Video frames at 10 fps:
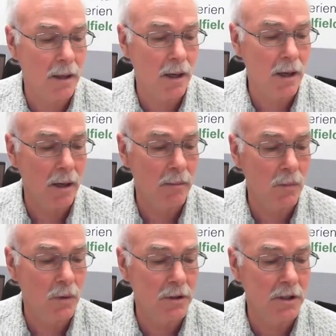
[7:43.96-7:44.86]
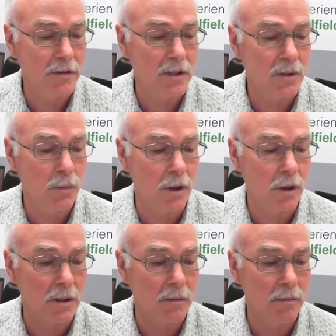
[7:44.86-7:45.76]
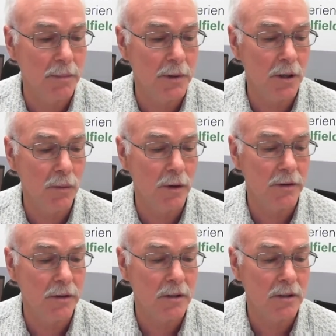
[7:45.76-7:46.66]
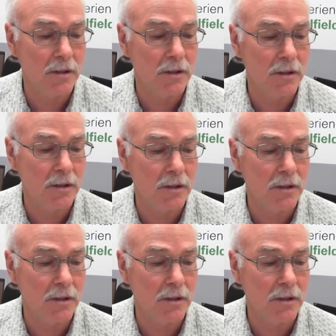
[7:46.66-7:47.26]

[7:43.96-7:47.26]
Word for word: um, we'll see if this works. And bear with us if it